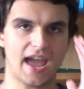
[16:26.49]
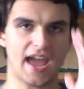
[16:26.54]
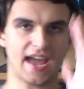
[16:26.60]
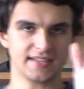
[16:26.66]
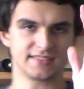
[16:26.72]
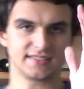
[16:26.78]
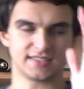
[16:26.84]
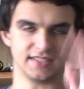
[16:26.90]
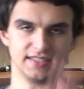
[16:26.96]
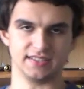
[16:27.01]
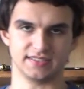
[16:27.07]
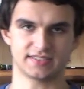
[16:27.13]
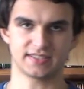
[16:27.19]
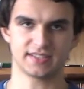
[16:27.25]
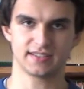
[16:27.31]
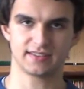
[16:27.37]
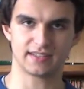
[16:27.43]

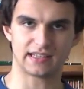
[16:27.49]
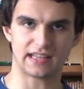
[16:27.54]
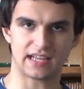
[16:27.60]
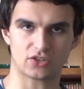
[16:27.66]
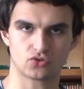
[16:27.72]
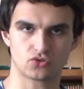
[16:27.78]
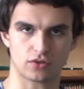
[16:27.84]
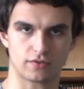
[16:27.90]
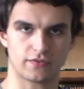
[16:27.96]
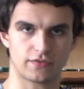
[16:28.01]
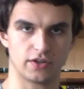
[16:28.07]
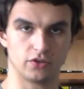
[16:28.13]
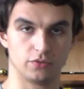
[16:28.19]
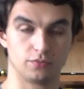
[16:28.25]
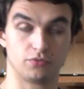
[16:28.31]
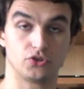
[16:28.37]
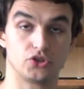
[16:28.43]
enters the electric
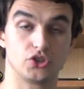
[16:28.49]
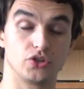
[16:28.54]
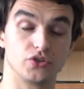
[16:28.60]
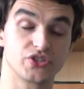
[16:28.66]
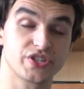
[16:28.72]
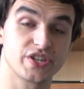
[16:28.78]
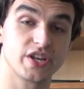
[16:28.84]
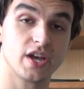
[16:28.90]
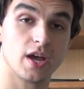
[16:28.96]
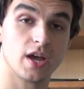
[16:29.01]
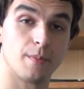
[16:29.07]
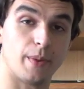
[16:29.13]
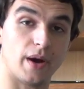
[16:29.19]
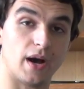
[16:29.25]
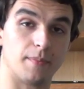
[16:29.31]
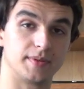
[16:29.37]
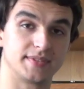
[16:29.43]
field produced
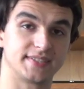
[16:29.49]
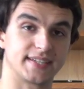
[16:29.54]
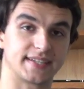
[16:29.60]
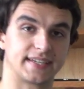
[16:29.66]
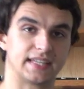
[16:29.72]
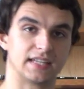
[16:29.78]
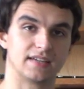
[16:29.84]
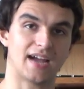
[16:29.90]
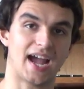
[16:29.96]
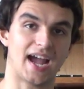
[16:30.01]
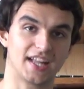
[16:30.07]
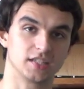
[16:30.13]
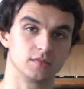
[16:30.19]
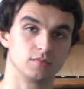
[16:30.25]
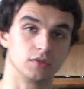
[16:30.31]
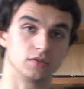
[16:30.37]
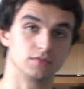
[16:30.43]
by a particular
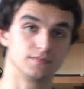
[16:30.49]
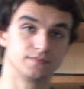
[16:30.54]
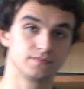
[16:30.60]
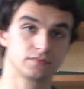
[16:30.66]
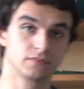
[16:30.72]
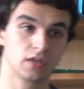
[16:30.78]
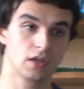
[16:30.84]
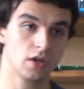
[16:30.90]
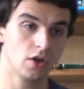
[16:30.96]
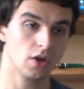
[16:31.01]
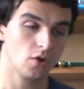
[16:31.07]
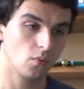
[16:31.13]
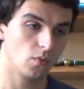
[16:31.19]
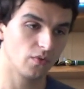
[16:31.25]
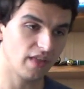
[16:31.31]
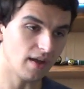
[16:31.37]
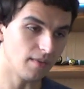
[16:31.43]
animal.
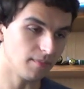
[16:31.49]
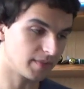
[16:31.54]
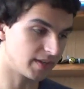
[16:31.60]
Well that